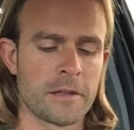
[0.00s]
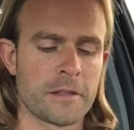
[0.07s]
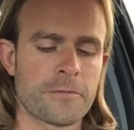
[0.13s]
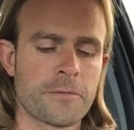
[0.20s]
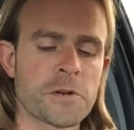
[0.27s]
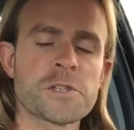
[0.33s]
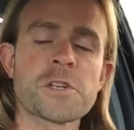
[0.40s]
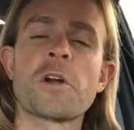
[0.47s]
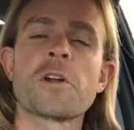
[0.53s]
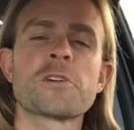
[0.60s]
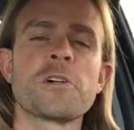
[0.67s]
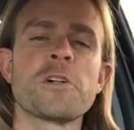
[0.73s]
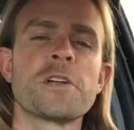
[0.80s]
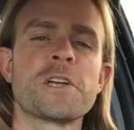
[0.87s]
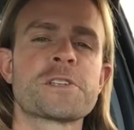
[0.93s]
The first
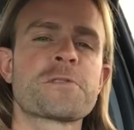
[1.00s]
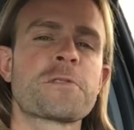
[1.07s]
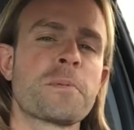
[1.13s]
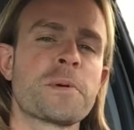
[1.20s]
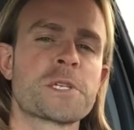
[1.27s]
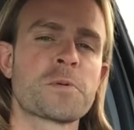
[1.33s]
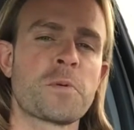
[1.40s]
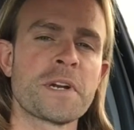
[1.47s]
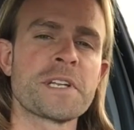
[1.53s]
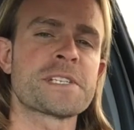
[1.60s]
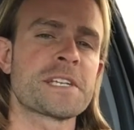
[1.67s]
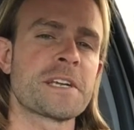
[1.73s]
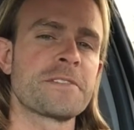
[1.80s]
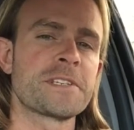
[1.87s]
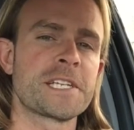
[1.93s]
article is from a
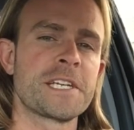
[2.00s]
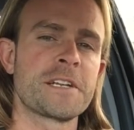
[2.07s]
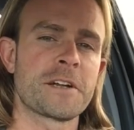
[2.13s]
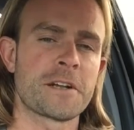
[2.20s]
2017